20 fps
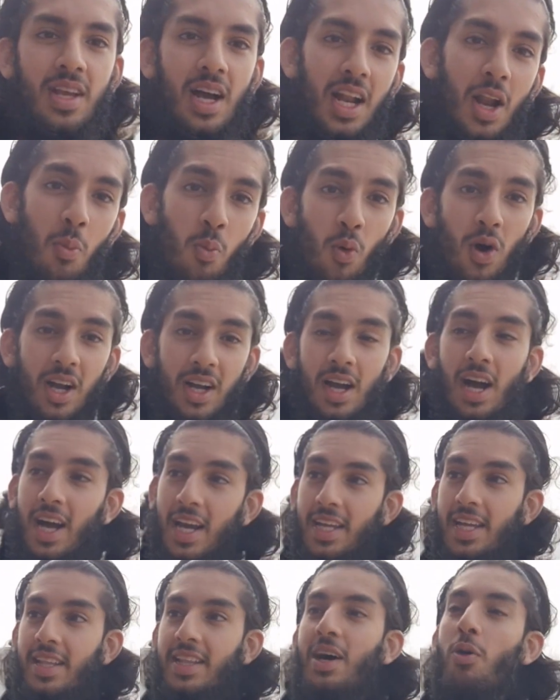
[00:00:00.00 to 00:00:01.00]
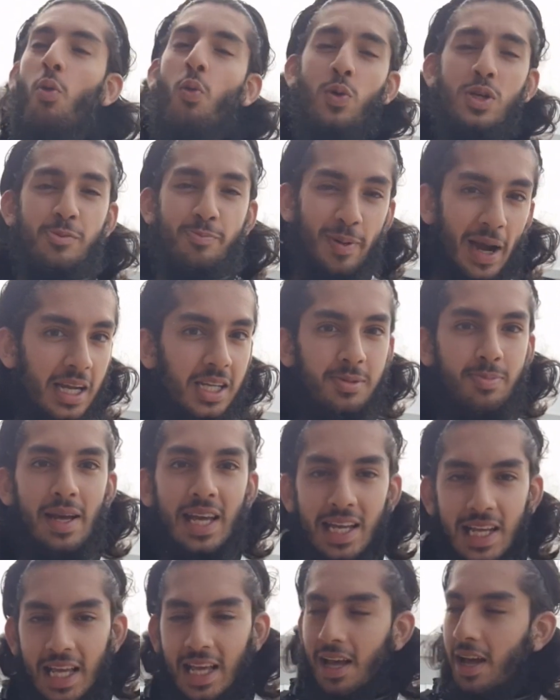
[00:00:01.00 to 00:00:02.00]
And I'm one guy that always backs
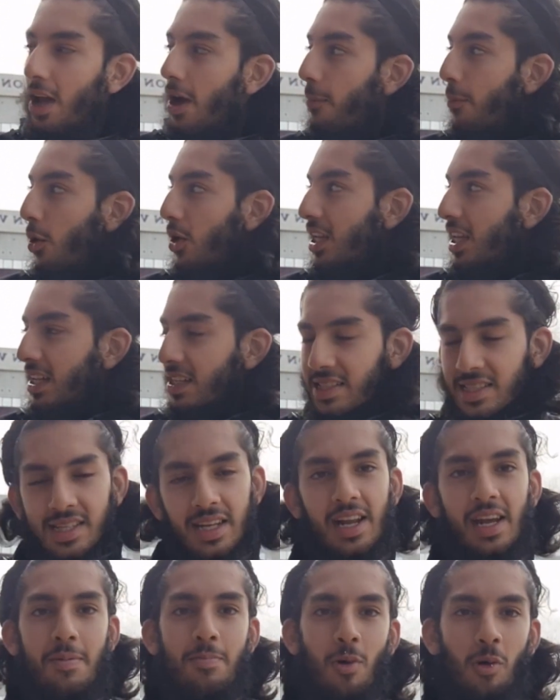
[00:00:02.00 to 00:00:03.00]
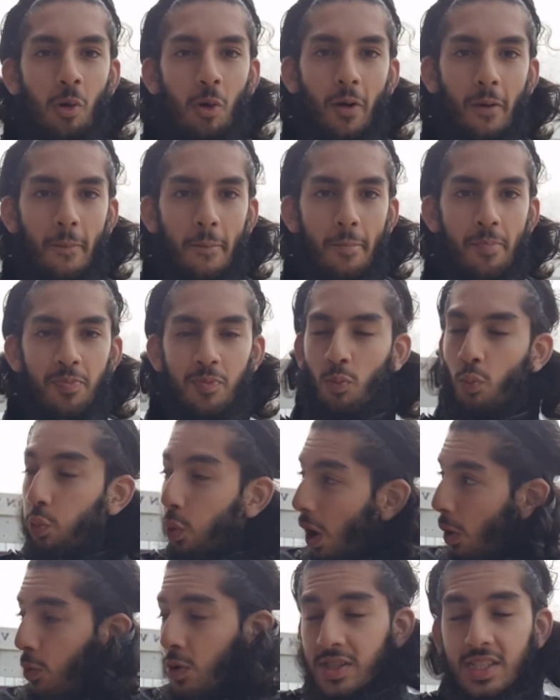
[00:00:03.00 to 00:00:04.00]
Bailey. But yesterday, bro,
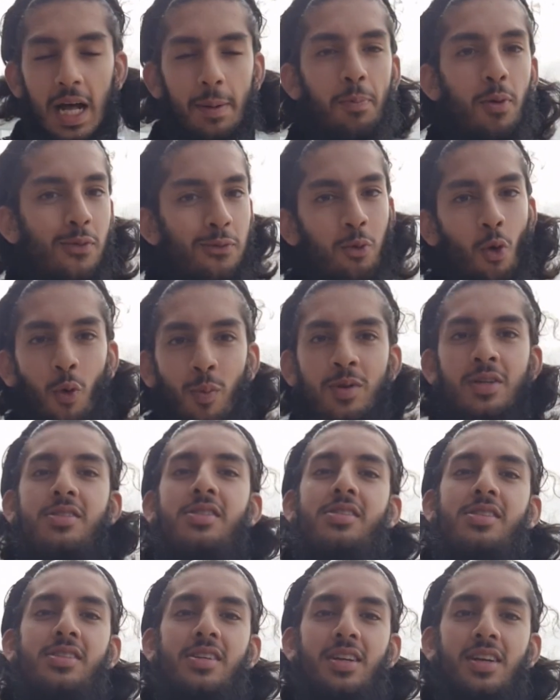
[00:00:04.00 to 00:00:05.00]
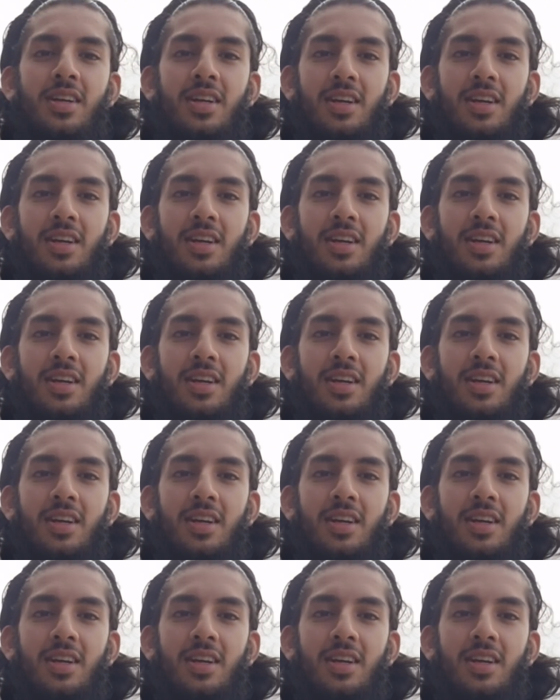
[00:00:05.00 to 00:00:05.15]
what was that performance?